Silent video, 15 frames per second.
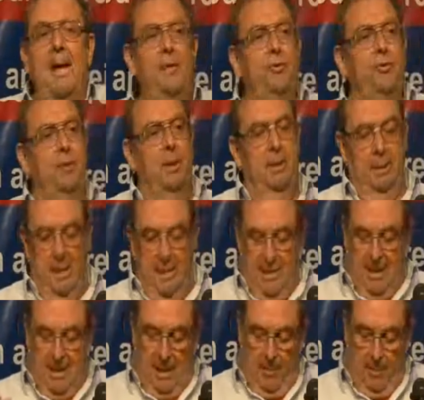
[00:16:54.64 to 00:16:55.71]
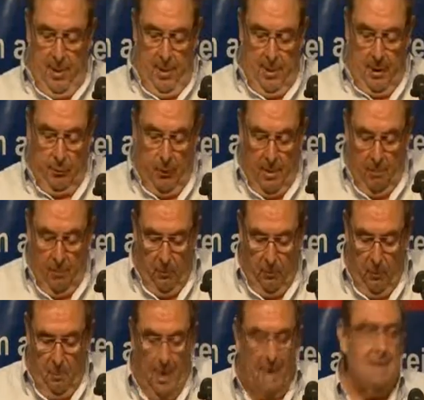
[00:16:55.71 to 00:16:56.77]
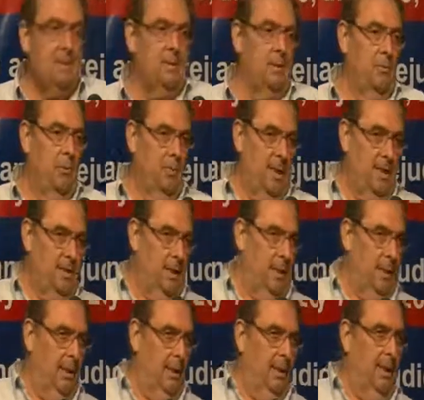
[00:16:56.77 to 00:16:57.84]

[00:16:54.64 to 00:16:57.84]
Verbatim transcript: And this is something that we, we must, we must uh, uh,